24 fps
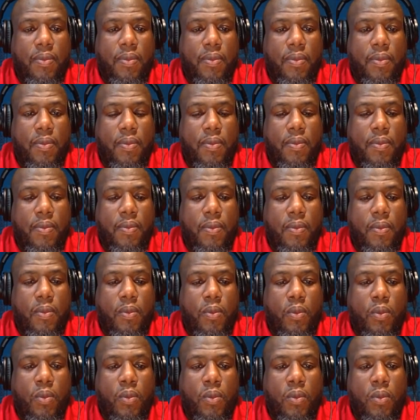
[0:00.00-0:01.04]

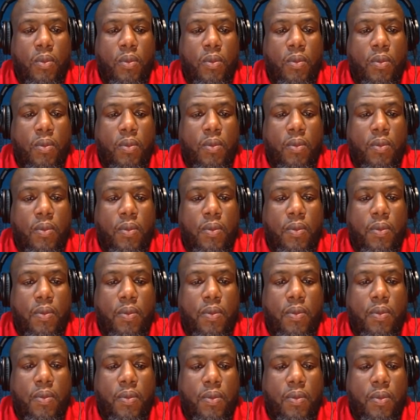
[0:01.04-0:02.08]

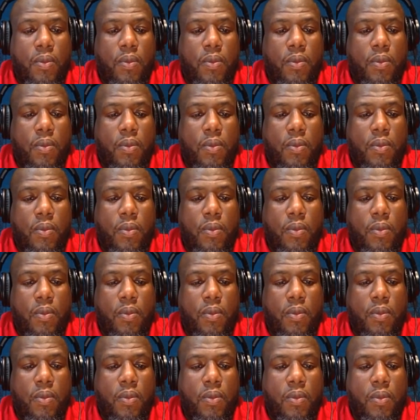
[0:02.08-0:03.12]

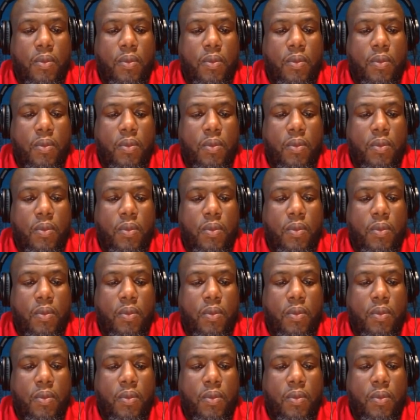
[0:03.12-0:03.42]
The person shown says nothing.